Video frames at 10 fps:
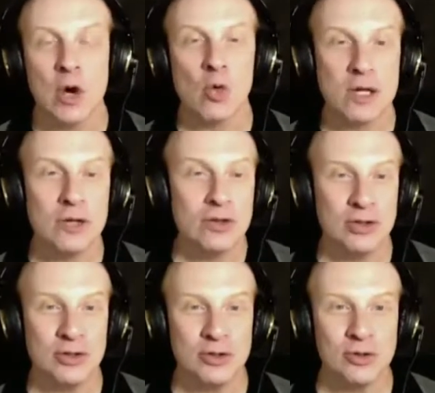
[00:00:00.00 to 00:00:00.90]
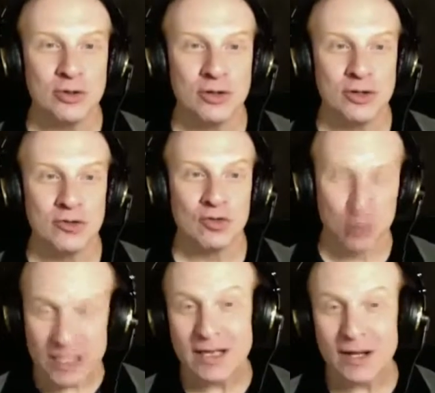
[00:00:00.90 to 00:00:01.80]
will you
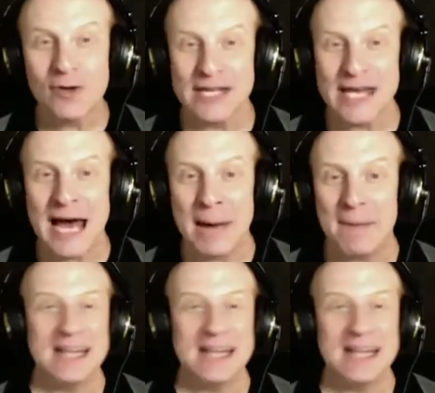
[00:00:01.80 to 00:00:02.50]
reload the app,